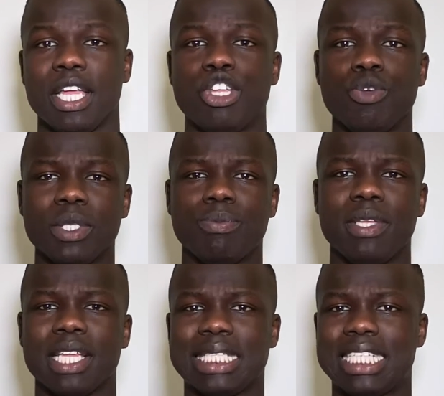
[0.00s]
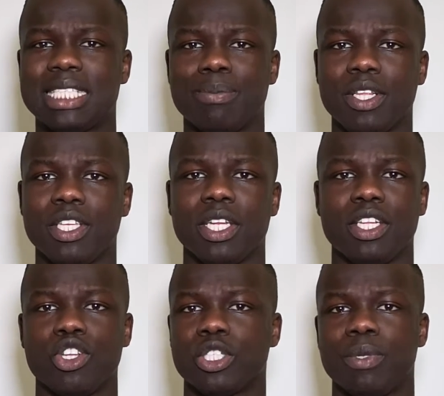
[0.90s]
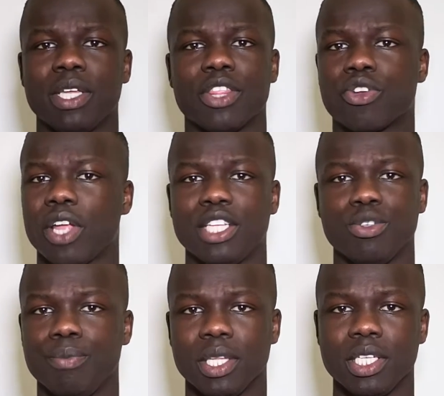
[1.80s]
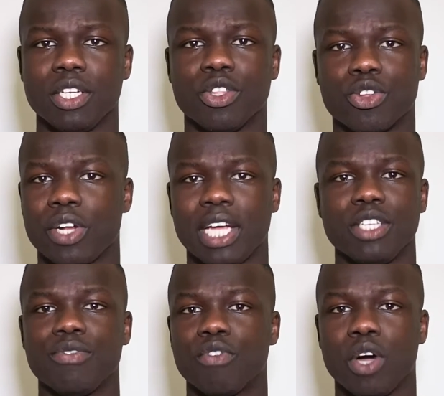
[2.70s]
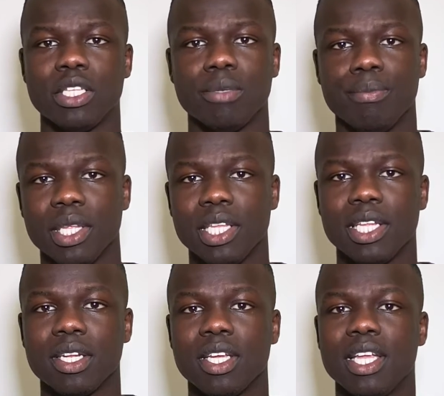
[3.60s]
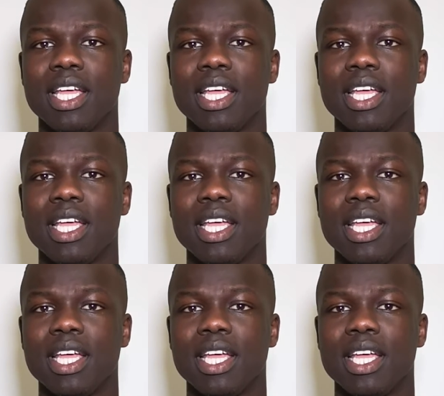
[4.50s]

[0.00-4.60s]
humans being at 6 million and dogs being at 300 million or 300, 400 million,